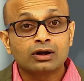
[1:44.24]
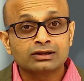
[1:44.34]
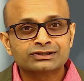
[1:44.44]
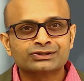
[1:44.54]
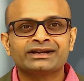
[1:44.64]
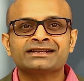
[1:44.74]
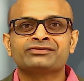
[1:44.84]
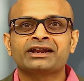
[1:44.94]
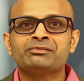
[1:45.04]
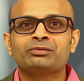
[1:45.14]
Also, it is
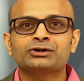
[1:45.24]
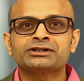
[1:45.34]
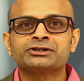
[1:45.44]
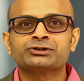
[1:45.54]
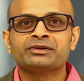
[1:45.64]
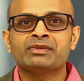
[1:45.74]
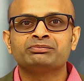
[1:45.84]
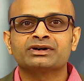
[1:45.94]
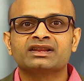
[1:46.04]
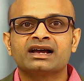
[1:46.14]
very important to
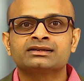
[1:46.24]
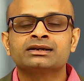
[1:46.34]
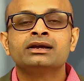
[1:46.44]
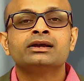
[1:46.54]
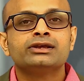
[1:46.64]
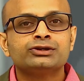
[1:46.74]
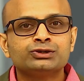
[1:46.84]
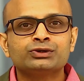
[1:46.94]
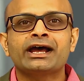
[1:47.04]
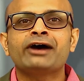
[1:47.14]
remember that you
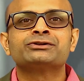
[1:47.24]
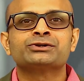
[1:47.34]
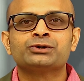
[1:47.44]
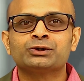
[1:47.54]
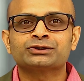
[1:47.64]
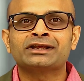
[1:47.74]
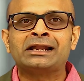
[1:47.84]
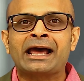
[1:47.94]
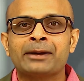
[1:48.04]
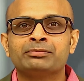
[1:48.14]
don't have to go to the
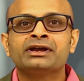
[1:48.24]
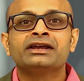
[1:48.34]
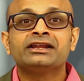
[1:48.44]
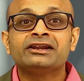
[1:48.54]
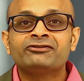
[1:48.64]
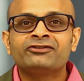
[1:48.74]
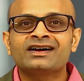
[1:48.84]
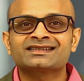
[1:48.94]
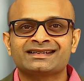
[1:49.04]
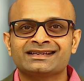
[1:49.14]
lab in a
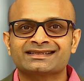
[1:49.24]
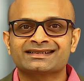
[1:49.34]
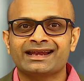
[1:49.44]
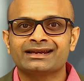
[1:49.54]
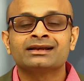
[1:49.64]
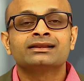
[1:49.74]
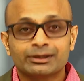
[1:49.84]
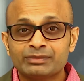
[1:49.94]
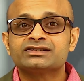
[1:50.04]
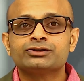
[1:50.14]
fasting state.
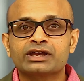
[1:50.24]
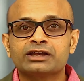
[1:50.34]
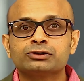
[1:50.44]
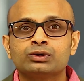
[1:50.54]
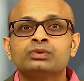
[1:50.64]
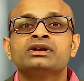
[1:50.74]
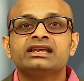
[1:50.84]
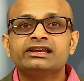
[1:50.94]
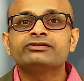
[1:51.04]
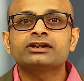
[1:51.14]
That means you can go
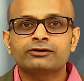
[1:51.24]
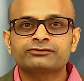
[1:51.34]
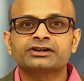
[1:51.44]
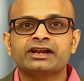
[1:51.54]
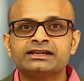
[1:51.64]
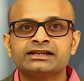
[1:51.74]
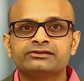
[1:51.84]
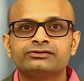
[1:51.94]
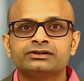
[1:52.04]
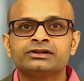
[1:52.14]
even after eating
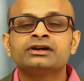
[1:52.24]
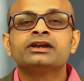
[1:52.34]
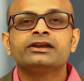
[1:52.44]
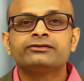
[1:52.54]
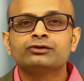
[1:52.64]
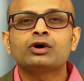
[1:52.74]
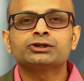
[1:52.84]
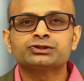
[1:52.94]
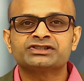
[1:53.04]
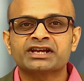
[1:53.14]
food if you want
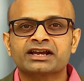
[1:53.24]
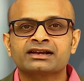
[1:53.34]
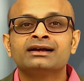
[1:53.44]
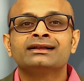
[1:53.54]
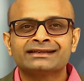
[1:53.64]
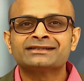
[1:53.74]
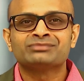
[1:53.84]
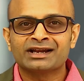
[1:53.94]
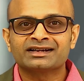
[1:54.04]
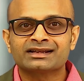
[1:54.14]
to check these
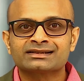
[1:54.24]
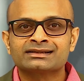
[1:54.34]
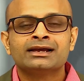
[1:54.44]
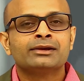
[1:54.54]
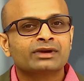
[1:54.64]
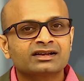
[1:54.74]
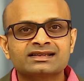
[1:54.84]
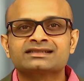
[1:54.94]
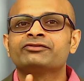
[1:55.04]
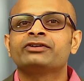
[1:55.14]
blood tests, because
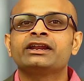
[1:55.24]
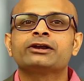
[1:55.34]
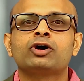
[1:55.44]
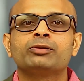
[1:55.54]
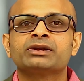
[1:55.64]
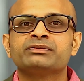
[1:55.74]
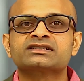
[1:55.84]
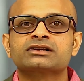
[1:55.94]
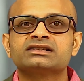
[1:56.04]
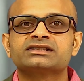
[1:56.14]
this is a very common
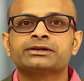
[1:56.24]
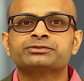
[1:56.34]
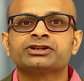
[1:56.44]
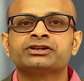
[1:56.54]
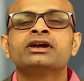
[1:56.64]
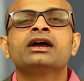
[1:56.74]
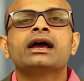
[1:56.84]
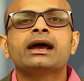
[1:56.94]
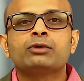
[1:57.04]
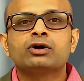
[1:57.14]
misconception
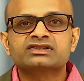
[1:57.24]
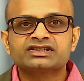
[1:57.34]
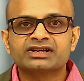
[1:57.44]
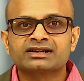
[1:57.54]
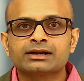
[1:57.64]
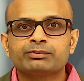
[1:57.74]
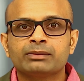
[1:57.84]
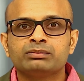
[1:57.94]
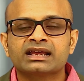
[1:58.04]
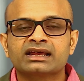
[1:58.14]
amongst the general
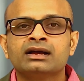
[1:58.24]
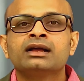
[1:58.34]
public